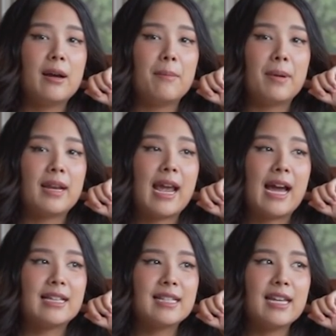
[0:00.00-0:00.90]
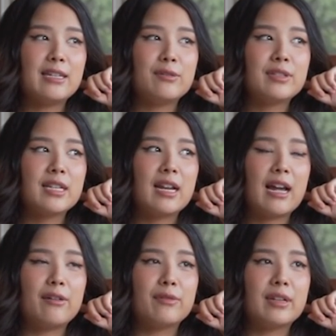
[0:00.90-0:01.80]
but as I use it,
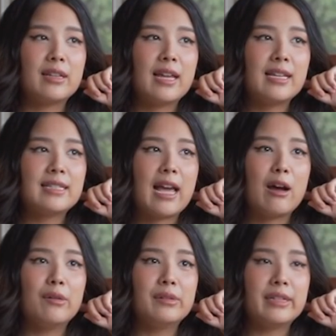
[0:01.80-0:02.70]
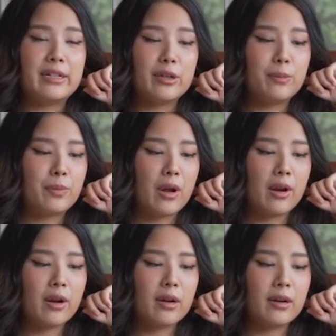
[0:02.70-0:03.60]
I realize how little
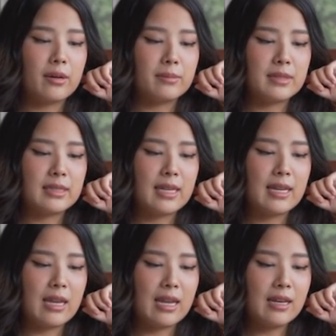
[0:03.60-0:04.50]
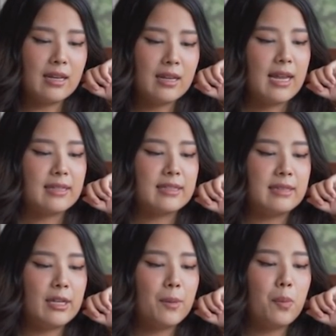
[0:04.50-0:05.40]
product comes in.
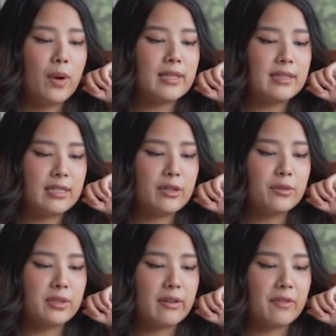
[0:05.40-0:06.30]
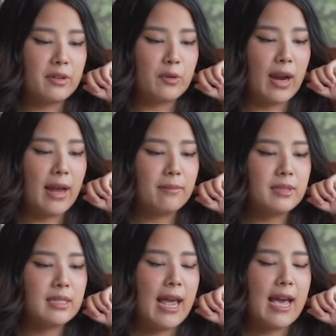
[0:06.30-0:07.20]
It's 0.07
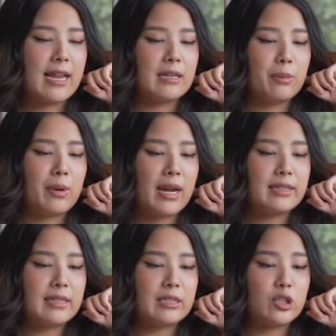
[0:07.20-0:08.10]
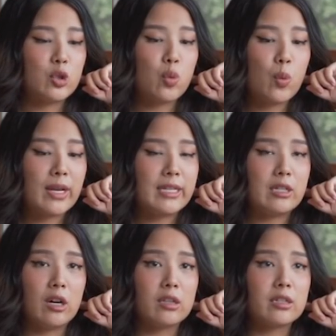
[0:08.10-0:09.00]
grams and the price is
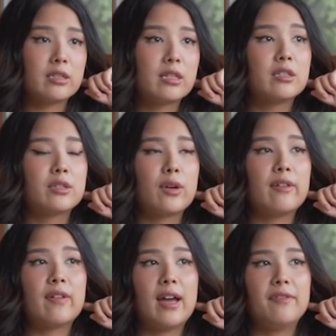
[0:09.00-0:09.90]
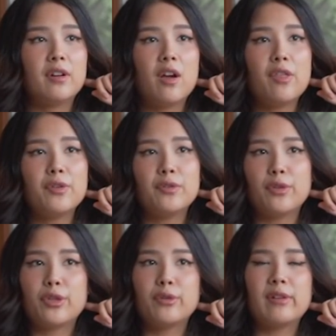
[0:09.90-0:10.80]
$20. So if I've gone through
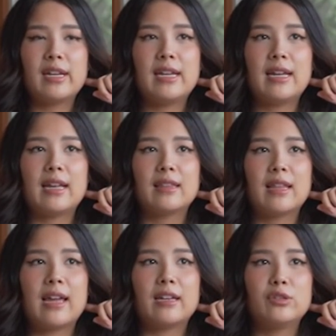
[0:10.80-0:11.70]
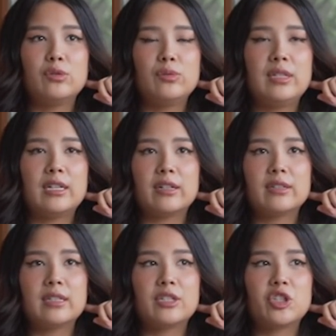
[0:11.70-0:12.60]
3 in like 2
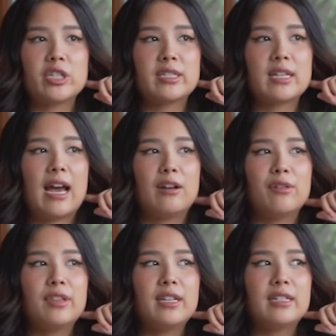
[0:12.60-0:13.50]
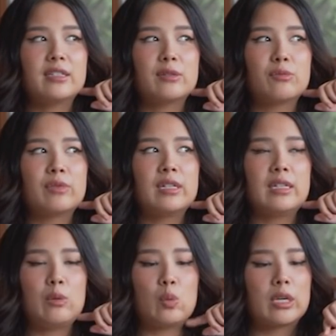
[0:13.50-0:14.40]
years, it's just, I don't think it's
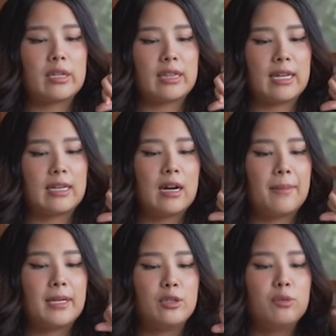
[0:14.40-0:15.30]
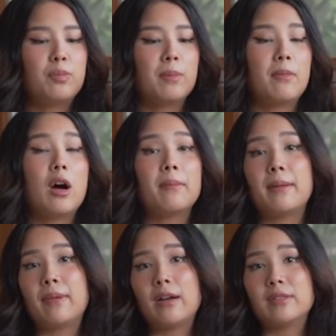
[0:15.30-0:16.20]
really worth it. I do put on my
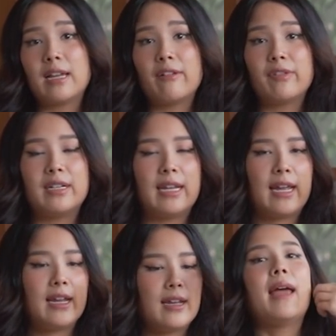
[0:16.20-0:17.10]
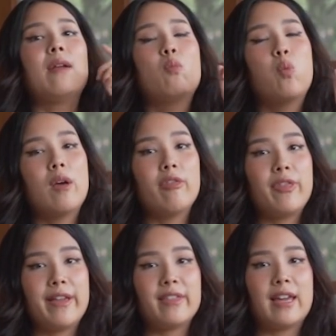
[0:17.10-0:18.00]
brows every day. And one
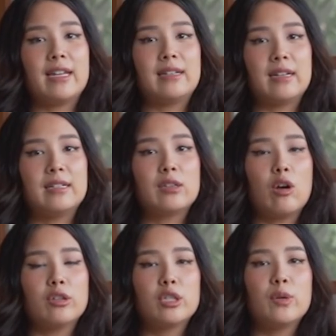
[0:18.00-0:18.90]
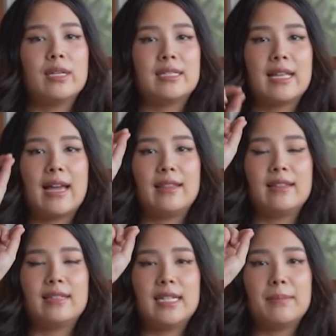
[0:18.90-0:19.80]
thing that it does also is that
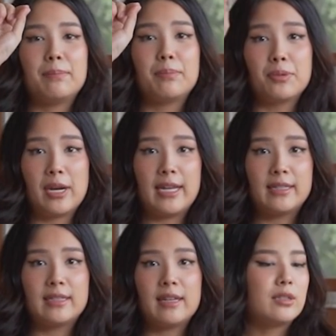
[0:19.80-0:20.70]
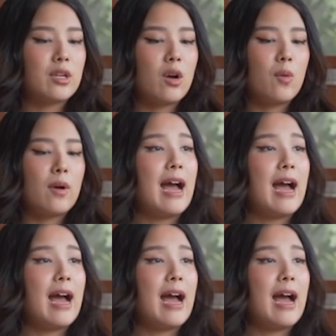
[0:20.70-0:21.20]
the tip breaks. So